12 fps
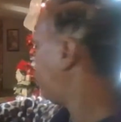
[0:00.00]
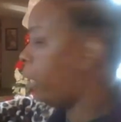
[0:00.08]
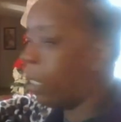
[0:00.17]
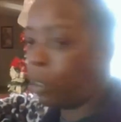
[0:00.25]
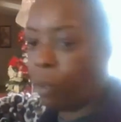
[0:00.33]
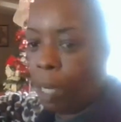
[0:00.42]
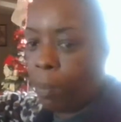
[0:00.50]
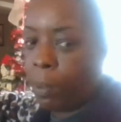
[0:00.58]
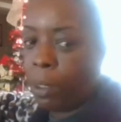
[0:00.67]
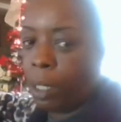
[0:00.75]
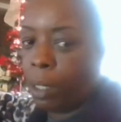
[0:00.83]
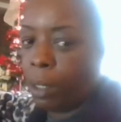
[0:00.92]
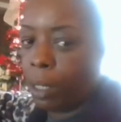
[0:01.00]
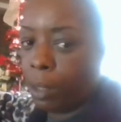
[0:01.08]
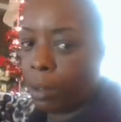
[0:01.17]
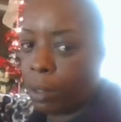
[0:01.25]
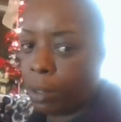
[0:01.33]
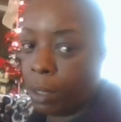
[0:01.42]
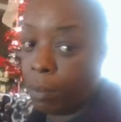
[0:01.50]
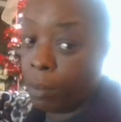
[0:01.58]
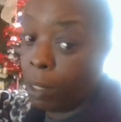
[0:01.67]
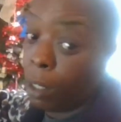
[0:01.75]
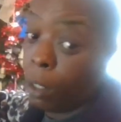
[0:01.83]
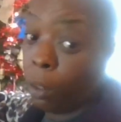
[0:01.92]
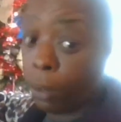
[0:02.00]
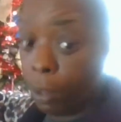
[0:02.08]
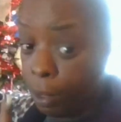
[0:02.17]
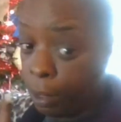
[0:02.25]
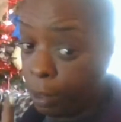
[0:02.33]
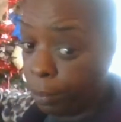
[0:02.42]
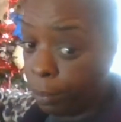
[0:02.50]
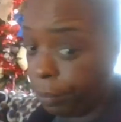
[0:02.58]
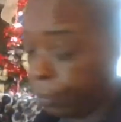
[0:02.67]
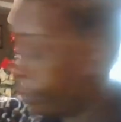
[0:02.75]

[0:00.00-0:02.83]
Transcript: sharecropping and all that other stuff. Hold on, y'all.